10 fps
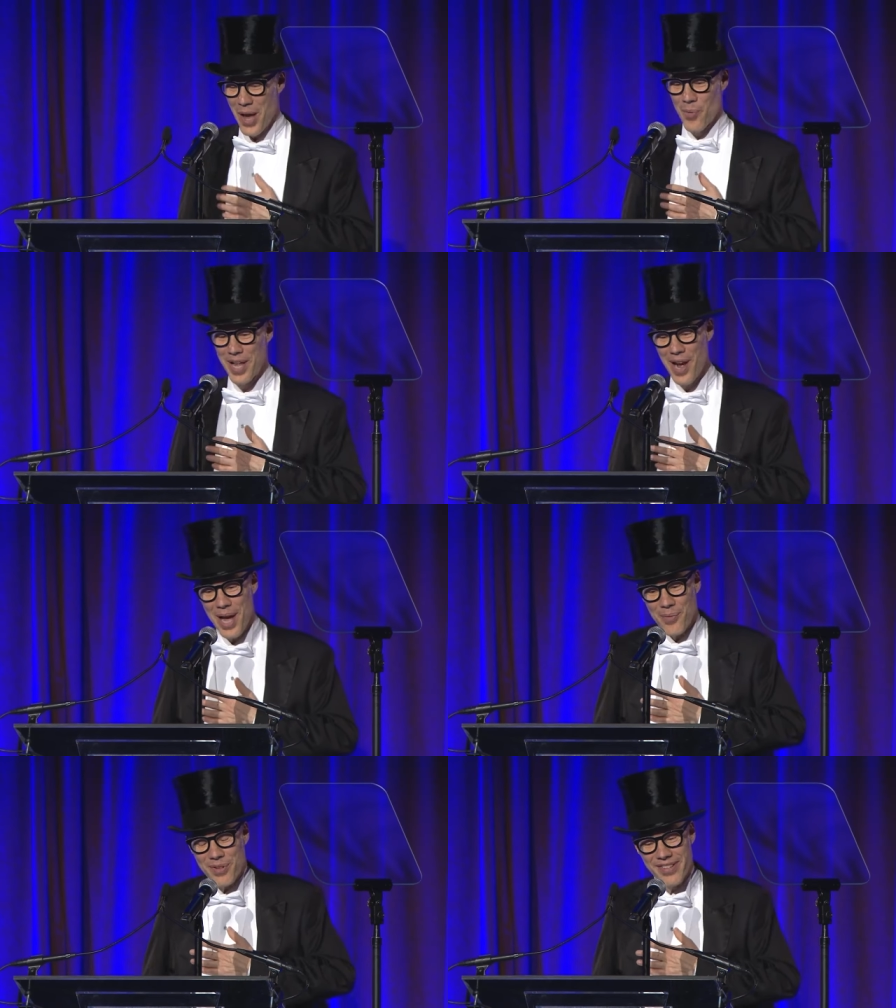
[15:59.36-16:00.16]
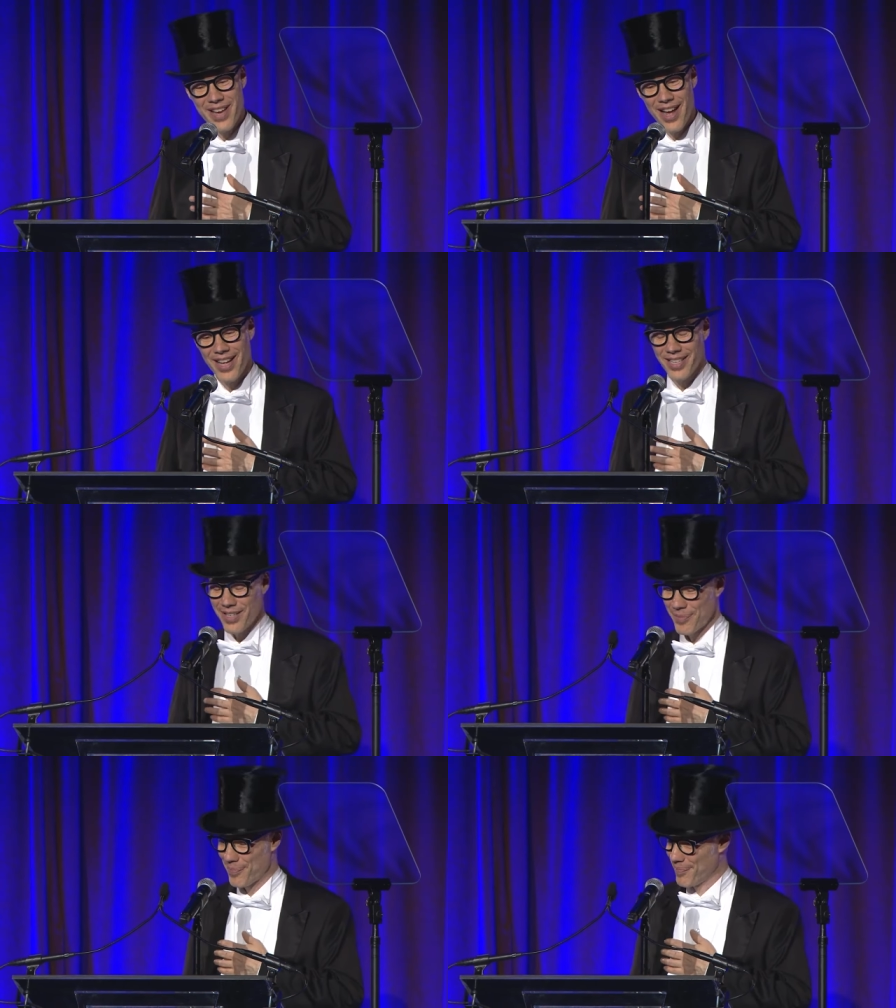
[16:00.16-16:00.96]
When I was young,
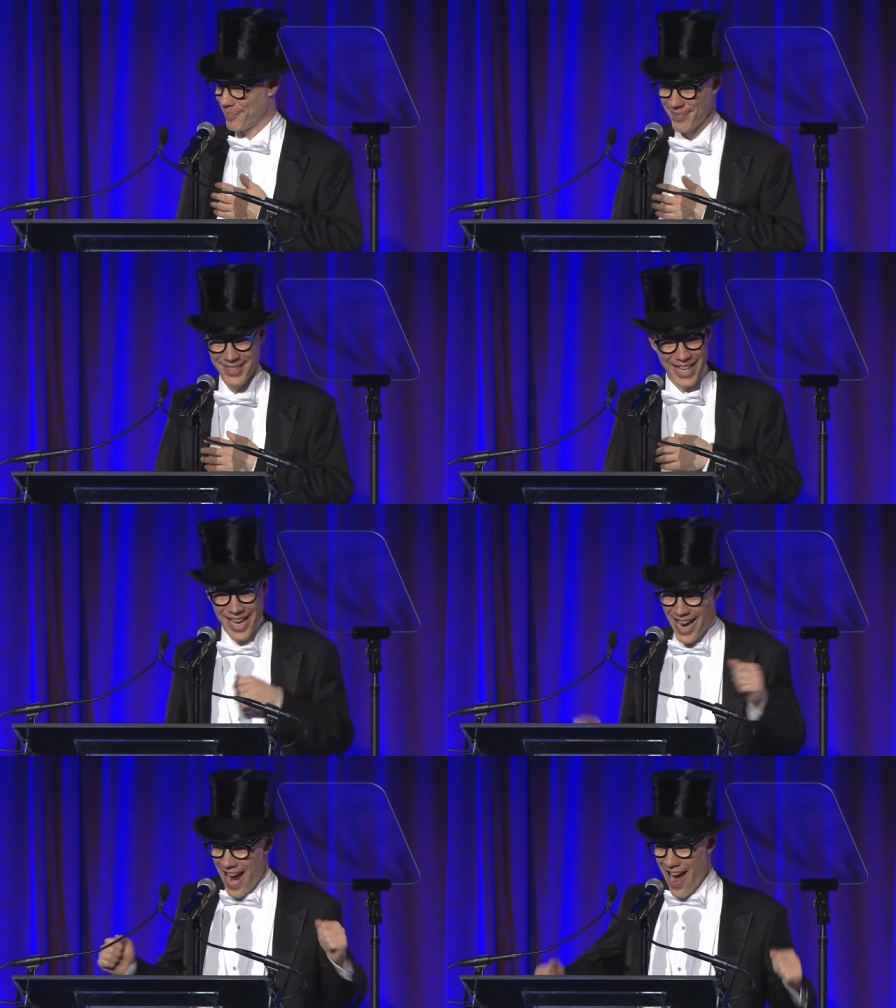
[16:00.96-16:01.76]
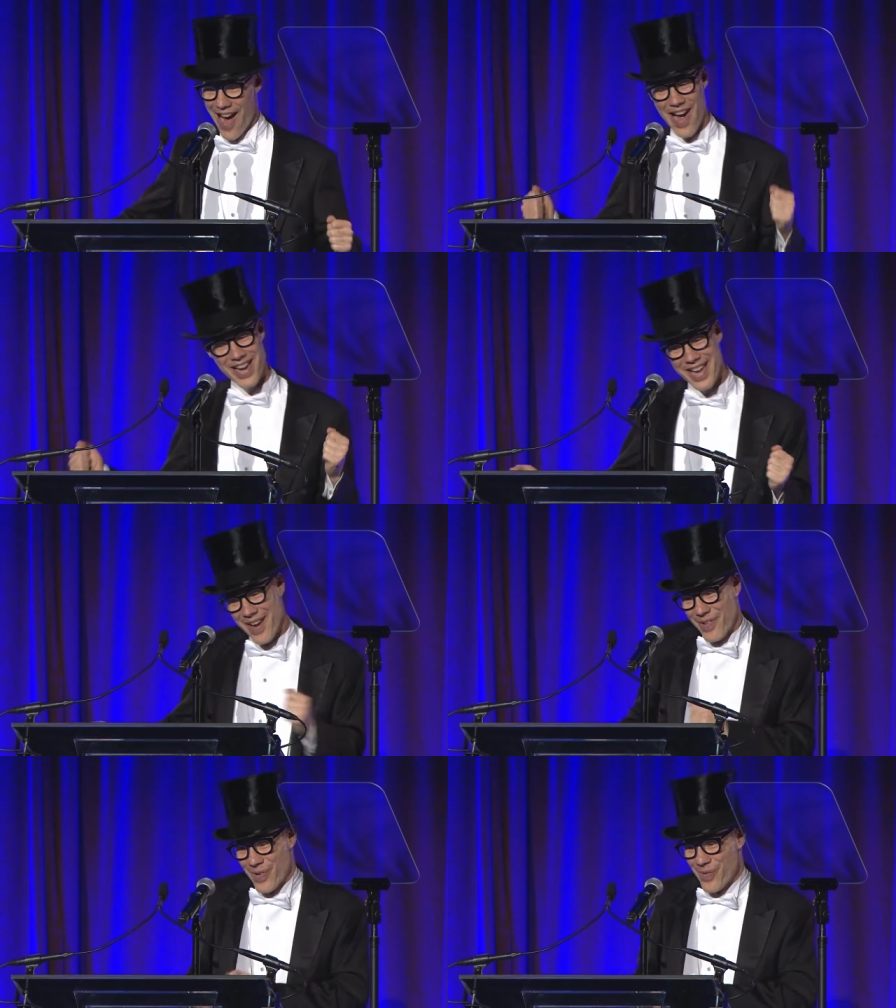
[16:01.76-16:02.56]
I never